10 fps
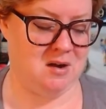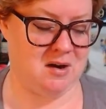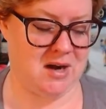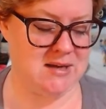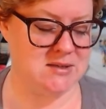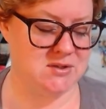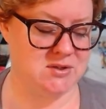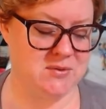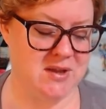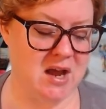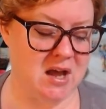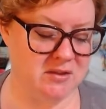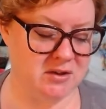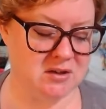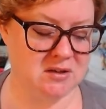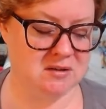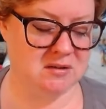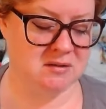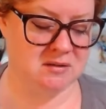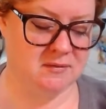alright, so the other
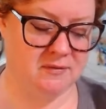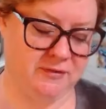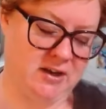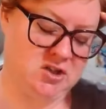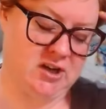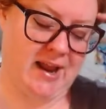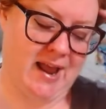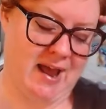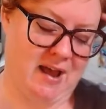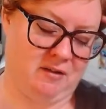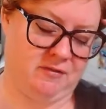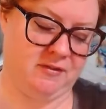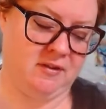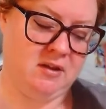finish I have